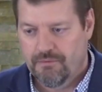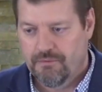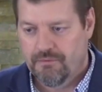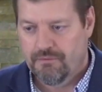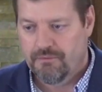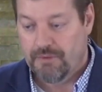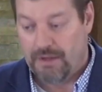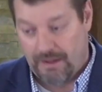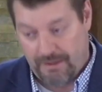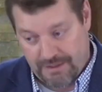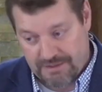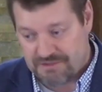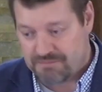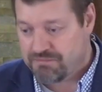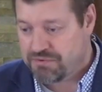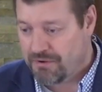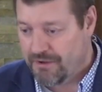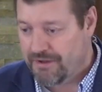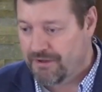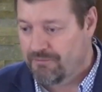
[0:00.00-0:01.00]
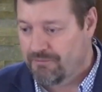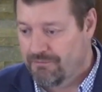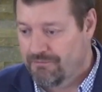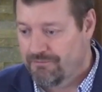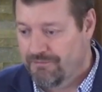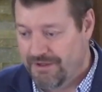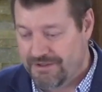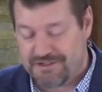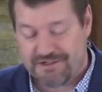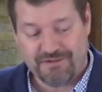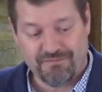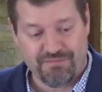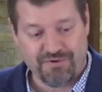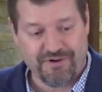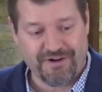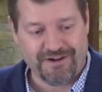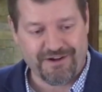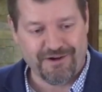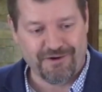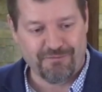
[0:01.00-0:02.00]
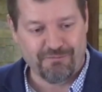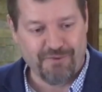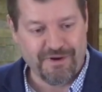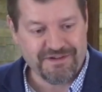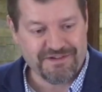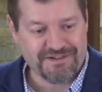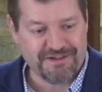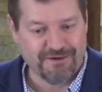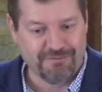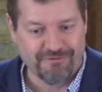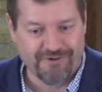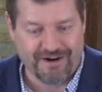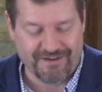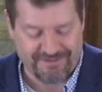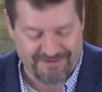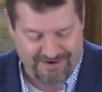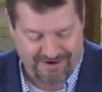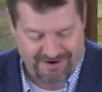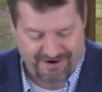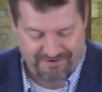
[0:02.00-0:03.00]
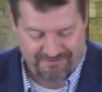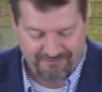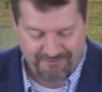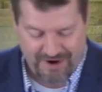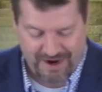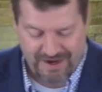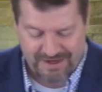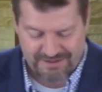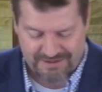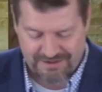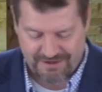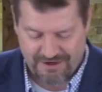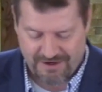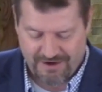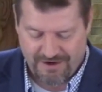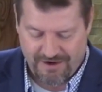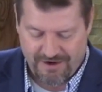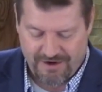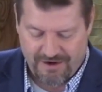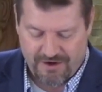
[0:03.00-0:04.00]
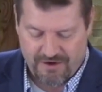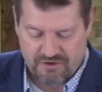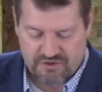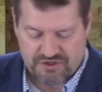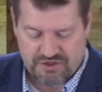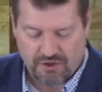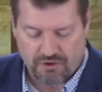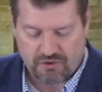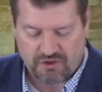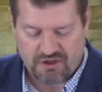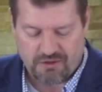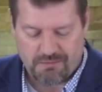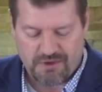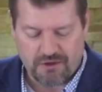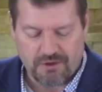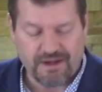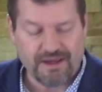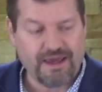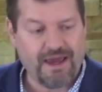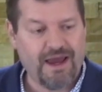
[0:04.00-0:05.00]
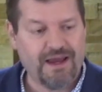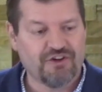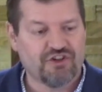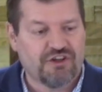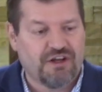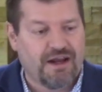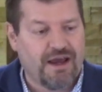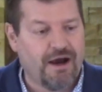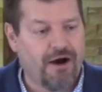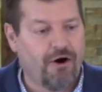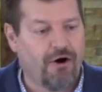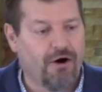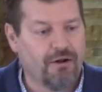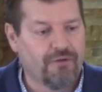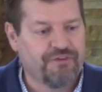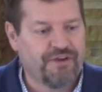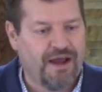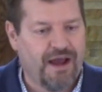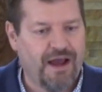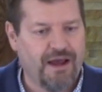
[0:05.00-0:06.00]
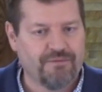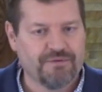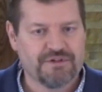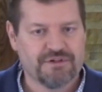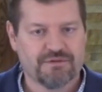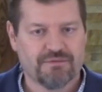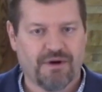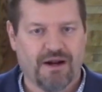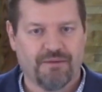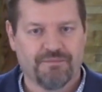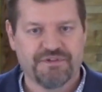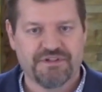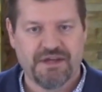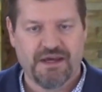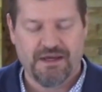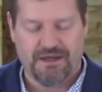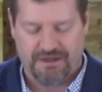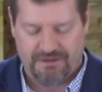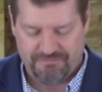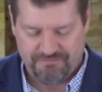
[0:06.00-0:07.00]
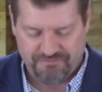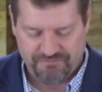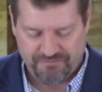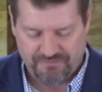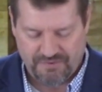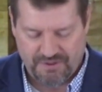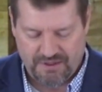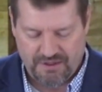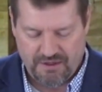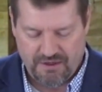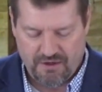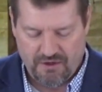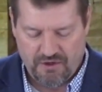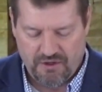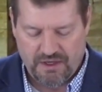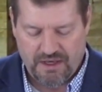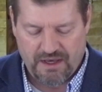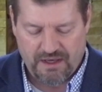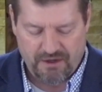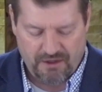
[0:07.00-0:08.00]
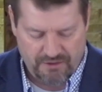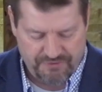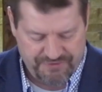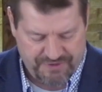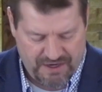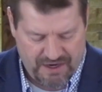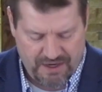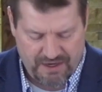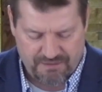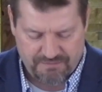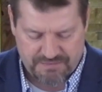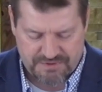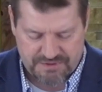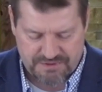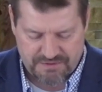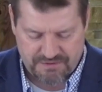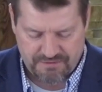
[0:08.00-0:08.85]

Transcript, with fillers: Now that's pretty that's some pretty good wisdom right there, right? So communication at all times is what I'm saying. At all times.